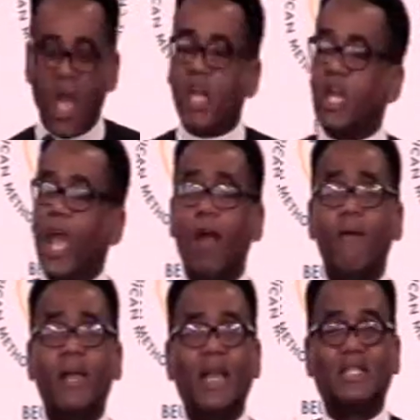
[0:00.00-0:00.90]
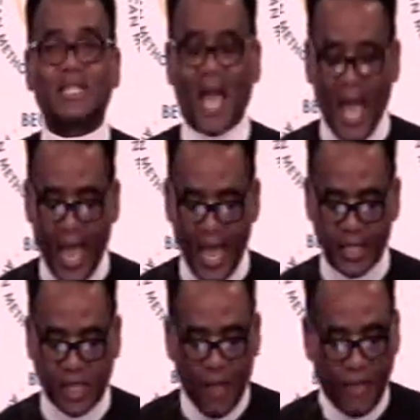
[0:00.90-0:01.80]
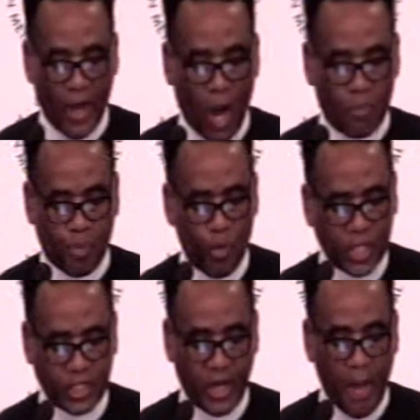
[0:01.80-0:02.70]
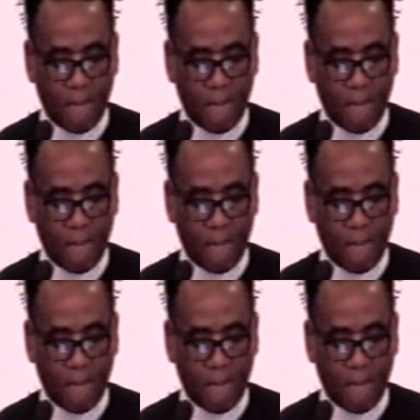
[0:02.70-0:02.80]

carrying signs that are printed in